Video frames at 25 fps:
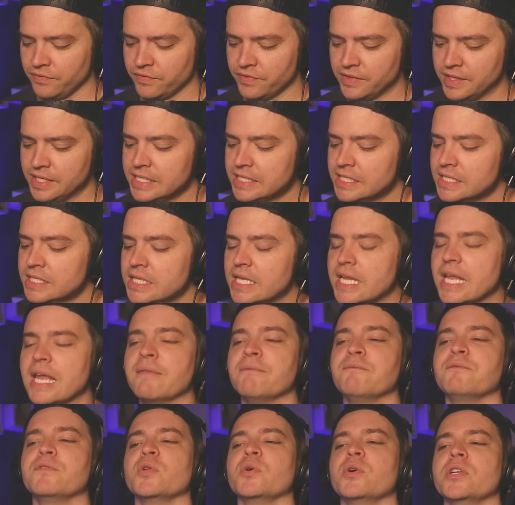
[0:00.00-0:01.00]
This is the
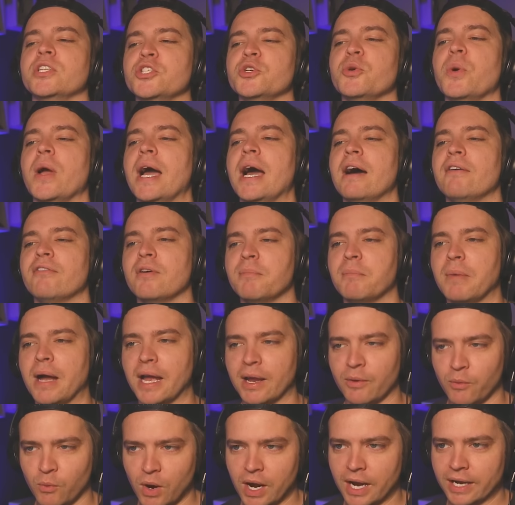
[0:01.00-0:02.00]
influence you have on
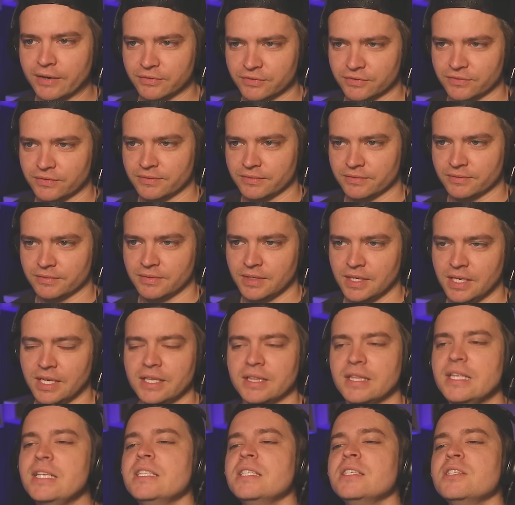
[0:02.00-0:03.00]
my wife.
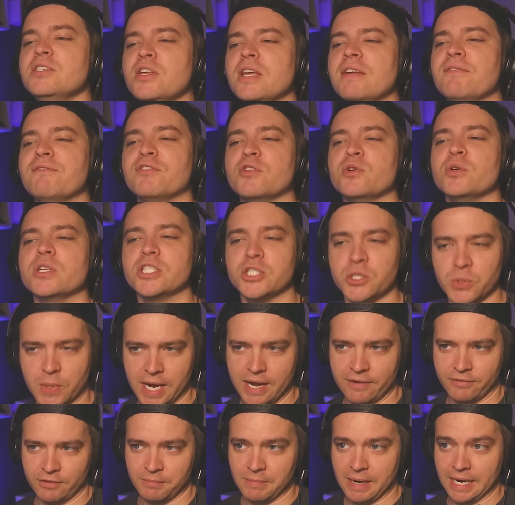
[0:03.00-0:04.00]
This is the influence you
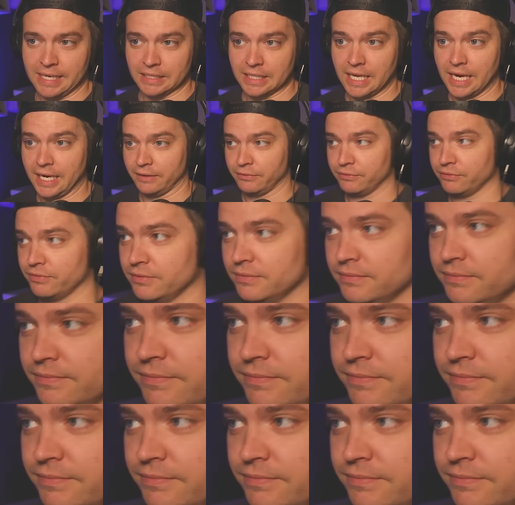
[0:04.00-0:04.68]
have on my life.